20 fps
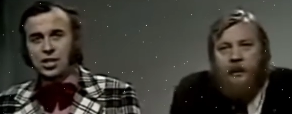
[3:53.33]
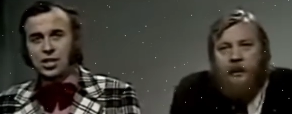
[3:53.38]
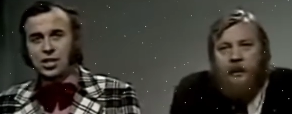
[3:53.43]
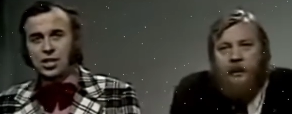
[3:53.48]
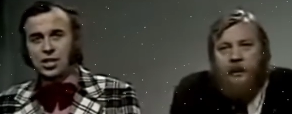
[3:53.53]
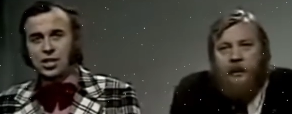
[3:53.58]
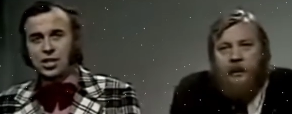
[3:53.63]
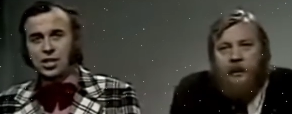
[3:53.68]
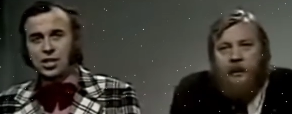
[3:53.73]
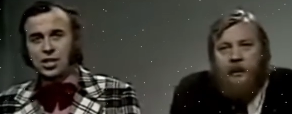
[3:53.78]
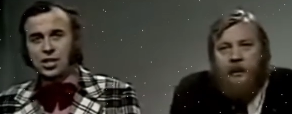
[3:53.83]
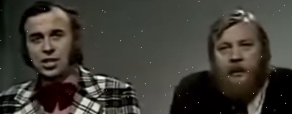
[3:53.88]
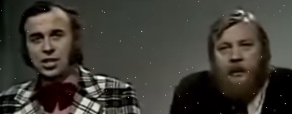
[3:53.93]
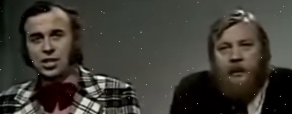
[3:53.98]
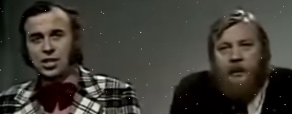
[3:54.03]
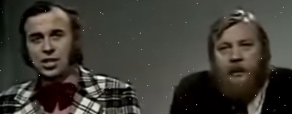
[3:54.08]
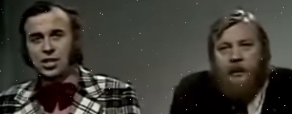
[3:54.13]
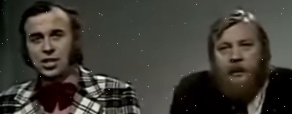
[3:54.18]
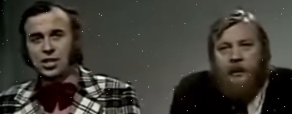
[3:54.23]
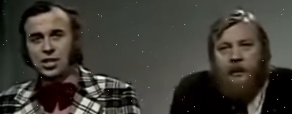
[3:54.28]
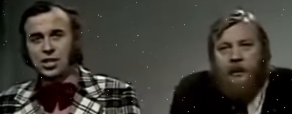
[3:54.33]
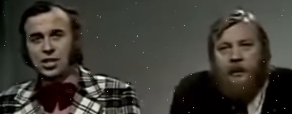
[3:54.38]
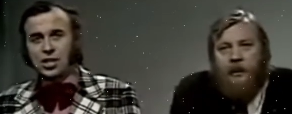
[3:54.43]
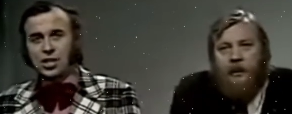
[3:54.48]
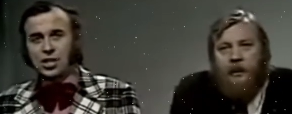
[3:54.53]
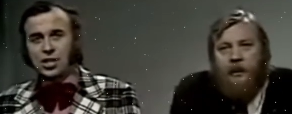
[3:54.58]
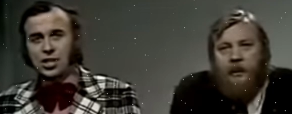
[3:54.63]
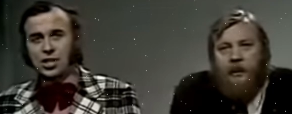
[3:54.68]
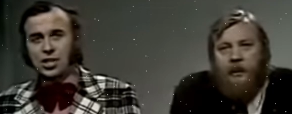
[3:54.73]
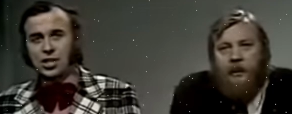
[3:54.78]

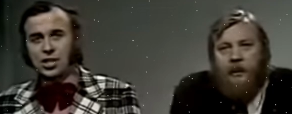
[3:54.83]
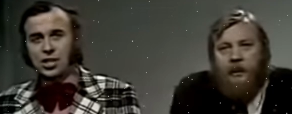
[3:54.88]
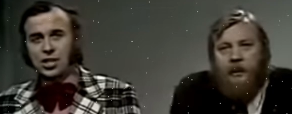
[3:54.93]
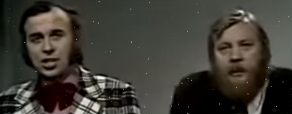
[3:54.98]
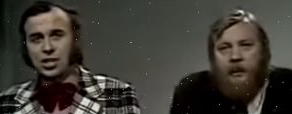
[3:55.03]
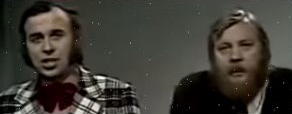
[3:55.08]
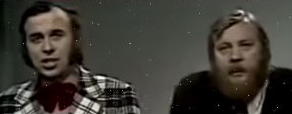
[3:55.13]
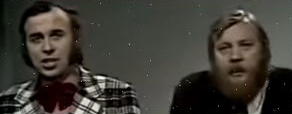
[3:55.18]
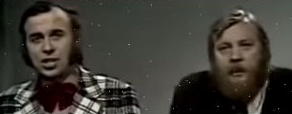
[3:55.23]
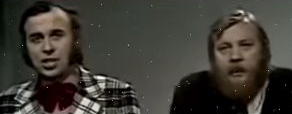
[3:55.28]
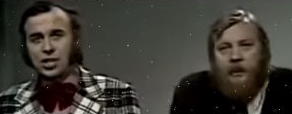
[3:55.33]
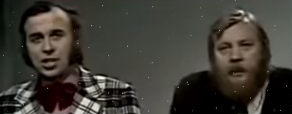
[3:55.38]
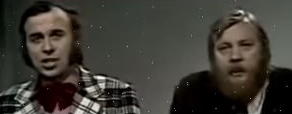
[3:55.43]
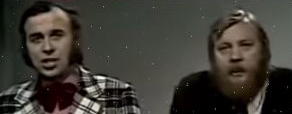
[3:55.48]
Nothing is said.